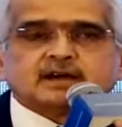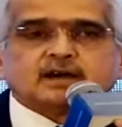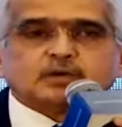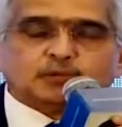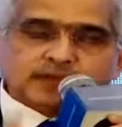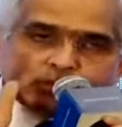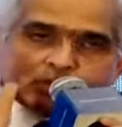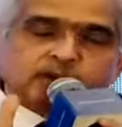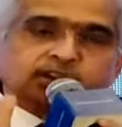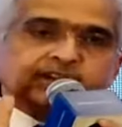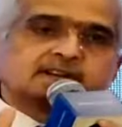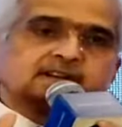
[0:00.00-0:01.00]
we
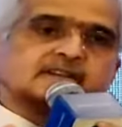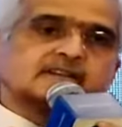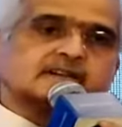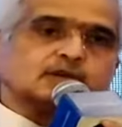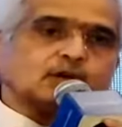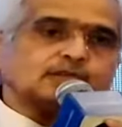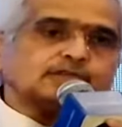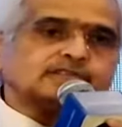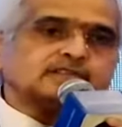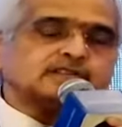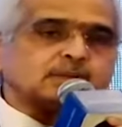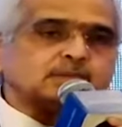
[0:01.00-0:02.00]
monitor the growth
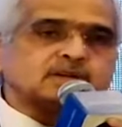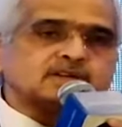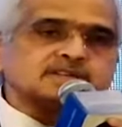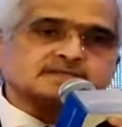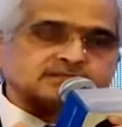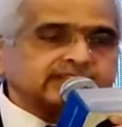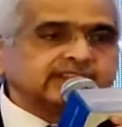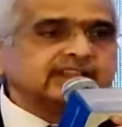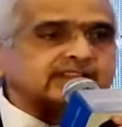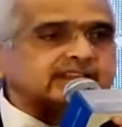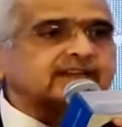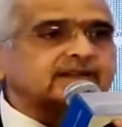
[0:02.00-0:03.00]
numbers very
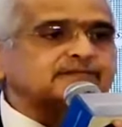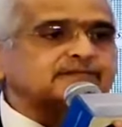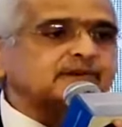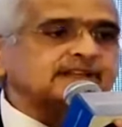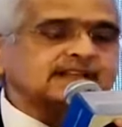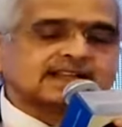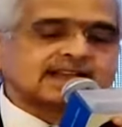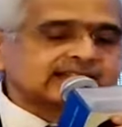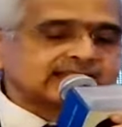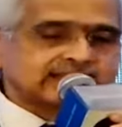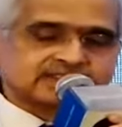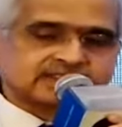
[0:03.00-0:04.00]
carefully, and I
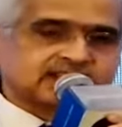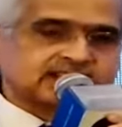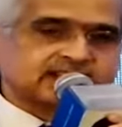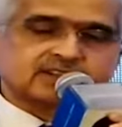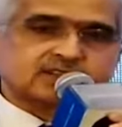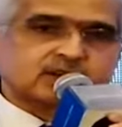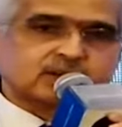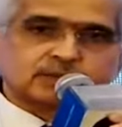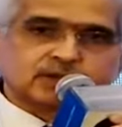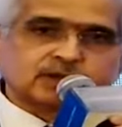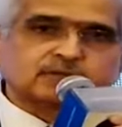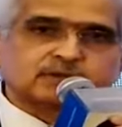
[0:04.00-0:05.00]
have said it on a
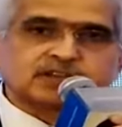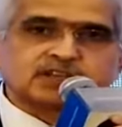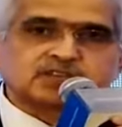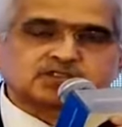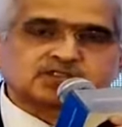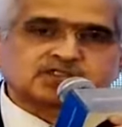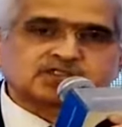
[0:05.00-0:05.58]
number of occasions,